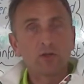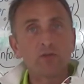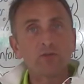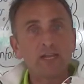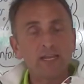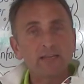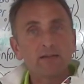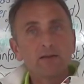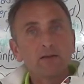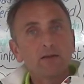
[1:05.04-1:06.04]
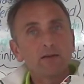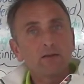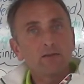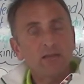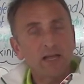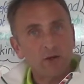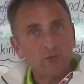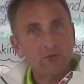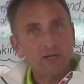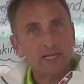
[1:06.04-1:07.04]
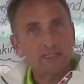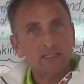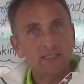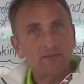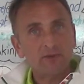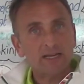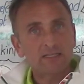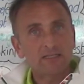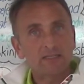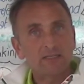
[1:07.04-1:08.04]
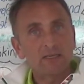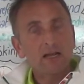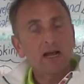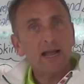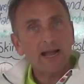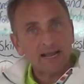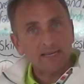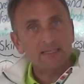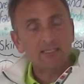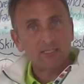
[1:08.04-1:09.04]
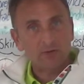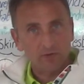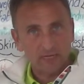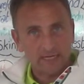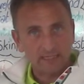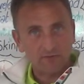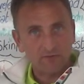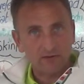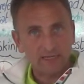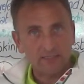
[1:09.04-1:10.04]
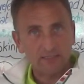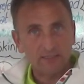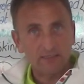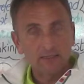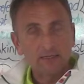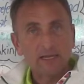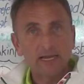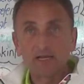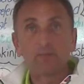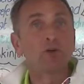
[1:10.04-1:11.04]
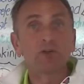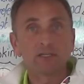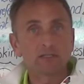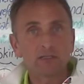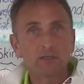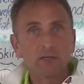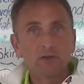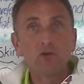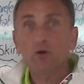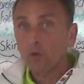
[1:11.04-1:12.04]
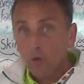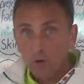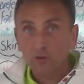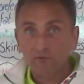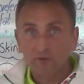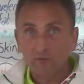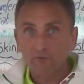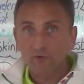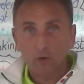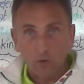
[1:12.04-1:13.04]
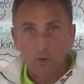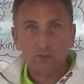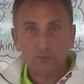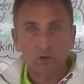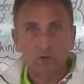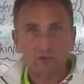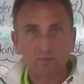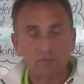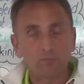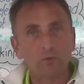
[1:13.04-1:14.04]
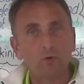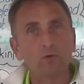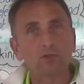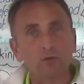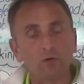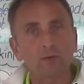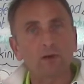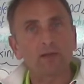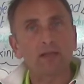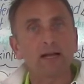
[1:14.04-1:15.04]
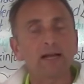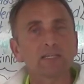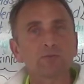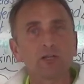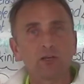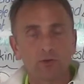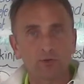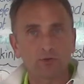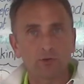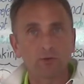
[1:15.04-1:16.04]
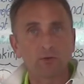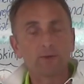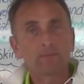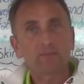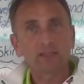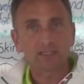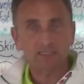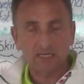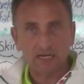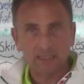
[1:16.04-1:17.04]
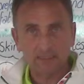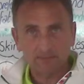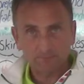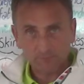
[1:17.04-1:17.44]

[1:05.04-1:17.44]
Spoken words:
you need the health-related factors and the skill-related factors in abundance. Not all of them for all sportsmen, but we'll talk about that as we go through the slides.